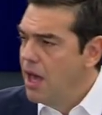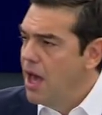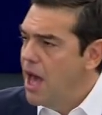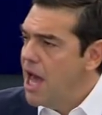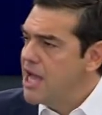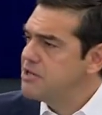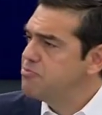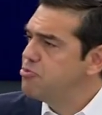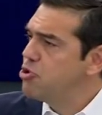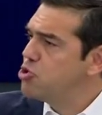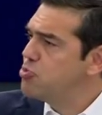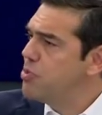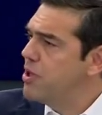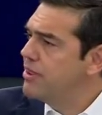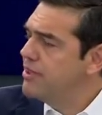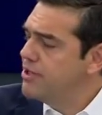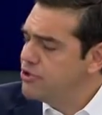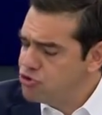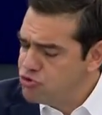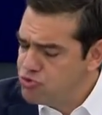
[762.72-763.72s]

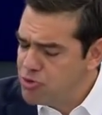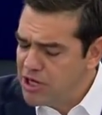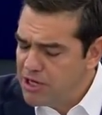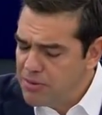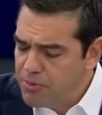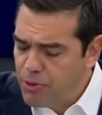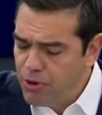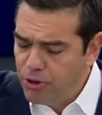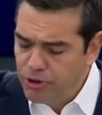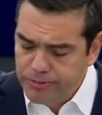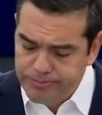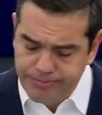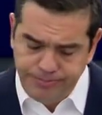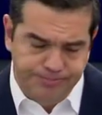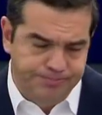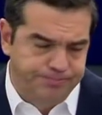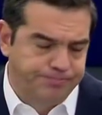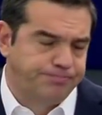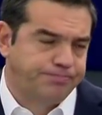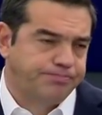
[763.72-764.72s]

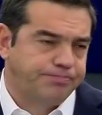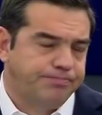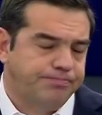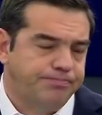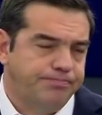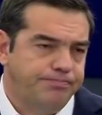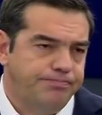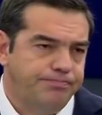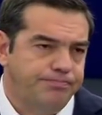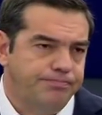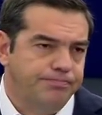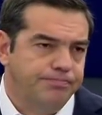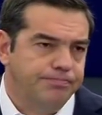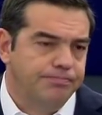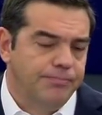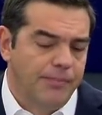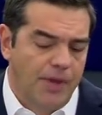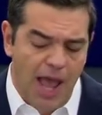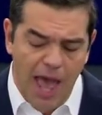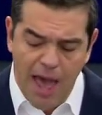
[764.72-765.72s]
dominant
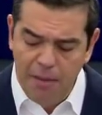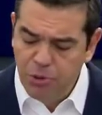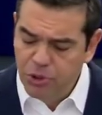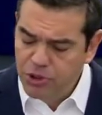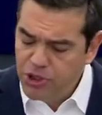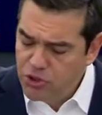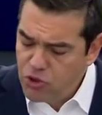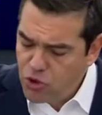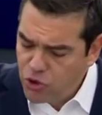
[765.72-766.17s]
ideas,